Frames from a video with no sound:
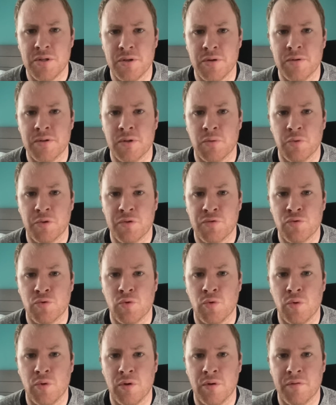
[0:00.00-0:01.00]
due to the
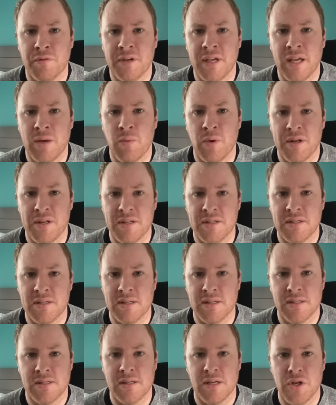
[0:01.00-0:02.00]
withdrawal of key
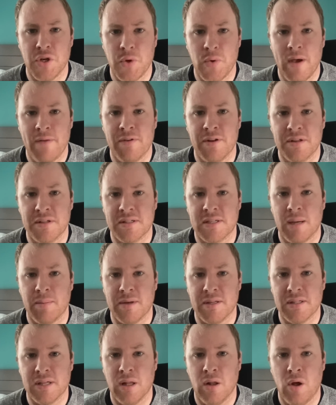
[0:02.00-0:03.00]
witnesses and new evidence
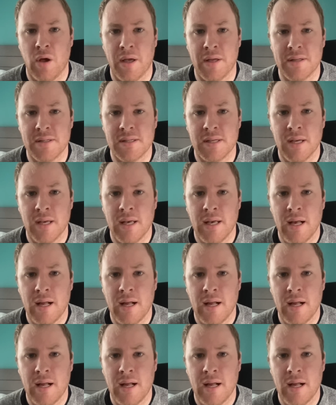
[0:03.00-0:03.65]
coming to light